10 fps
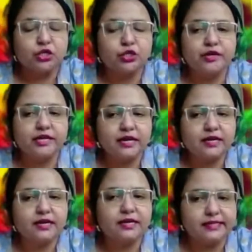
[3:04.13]
So, here,
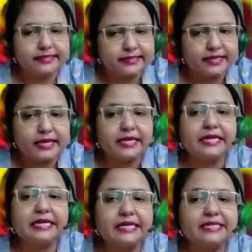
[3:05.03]
girls
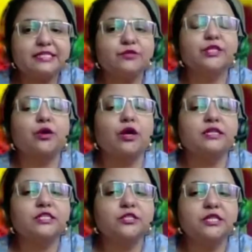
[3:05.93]
with
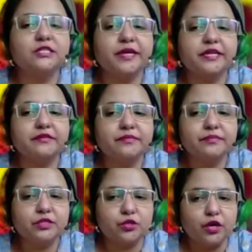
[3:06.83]
autistic spectrum
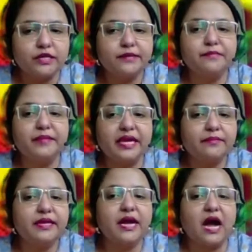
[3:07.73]
disorder may
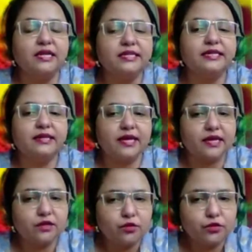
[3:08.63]
be
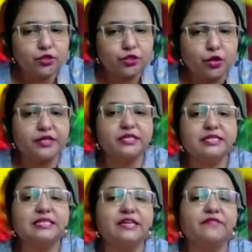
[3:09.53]
underdiagnosed or
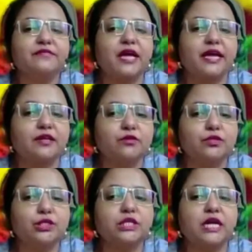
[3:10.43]
receive
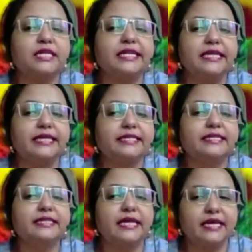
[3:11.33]
diagnosis at a
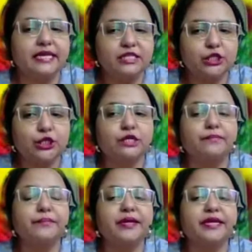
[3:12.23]
later age
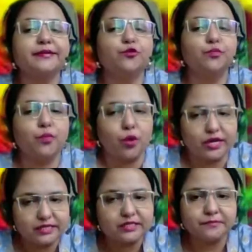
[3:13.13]
compared to
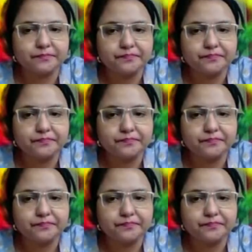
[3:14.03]
boys.